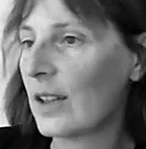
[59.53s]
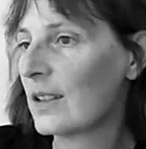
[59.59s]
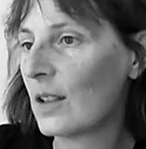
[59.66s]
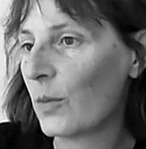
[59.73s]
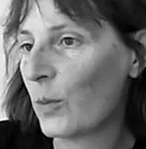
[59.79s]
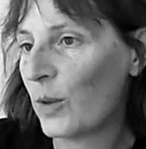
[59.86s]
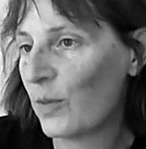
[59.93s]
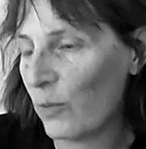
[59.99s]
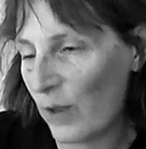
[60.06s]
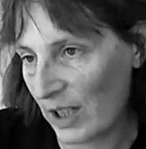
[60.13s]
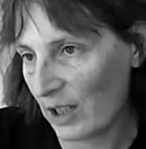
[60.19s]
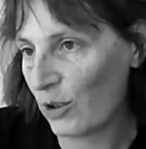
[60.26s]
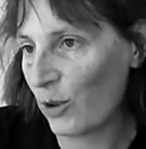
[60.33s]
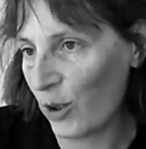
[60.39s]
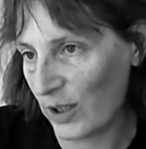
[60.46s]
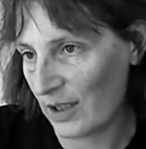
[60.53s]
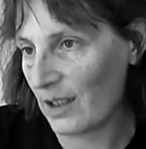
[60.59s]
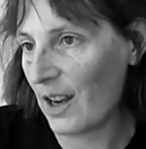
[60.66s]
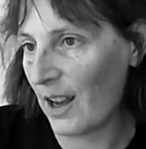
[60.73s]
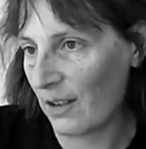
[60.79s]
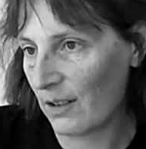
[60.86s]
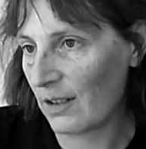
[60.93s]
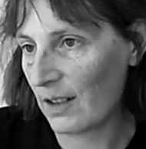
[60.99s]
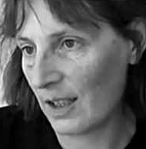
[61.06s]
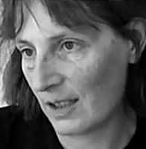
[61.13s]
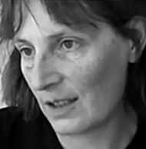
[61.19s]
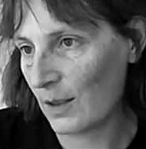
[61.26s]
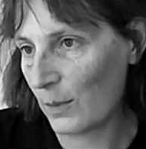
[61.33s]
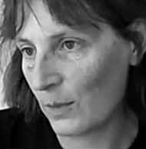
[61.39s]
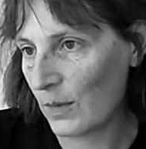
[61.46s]
so we've recognised now that
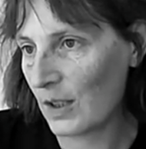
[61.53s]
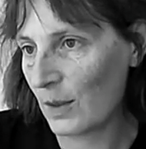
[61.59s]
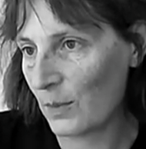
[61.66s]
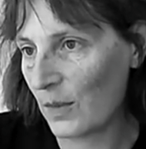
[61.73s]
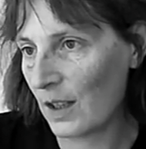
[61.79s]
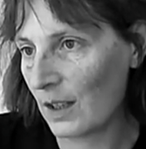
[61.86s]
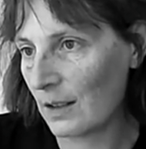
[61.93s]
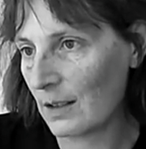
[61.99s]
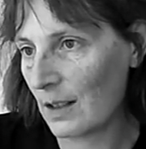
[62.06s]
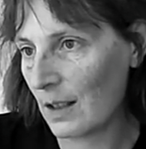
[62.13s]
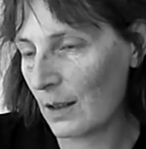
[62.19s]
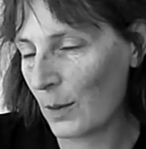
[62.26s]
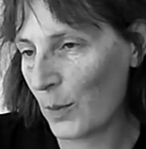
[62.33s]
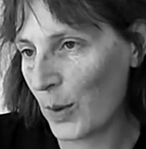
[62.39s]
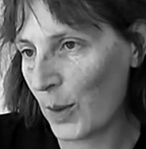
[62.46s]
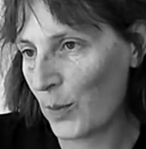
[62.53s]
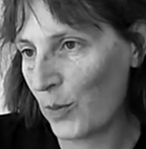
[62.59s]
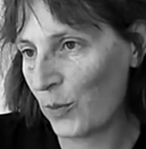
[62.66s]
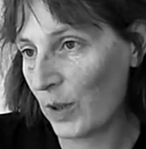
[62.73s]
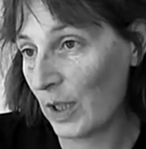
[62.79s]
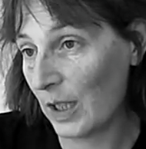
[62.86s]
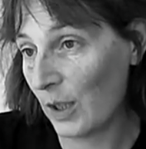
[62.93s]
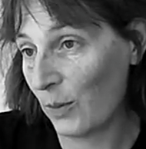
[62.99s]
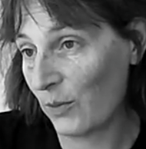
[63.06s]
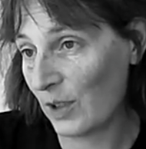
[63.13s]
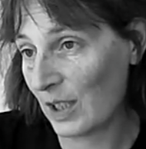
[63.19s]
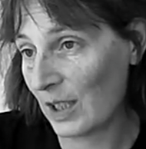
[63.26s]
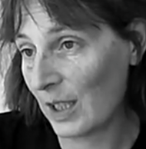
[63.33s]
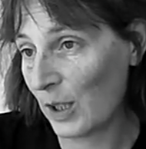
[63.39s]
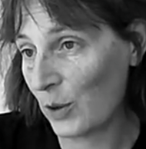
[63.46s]
there's some things there that people really
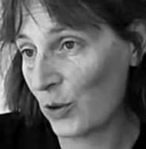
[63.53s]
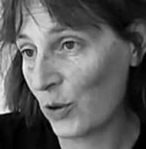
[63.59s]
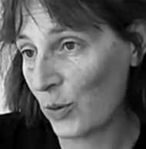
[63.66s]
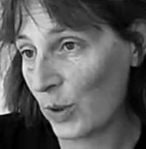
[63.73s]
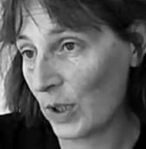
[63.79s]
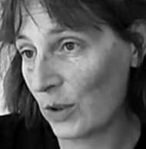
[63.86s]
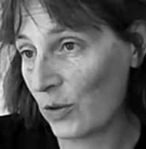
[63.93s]
obviously enjoy,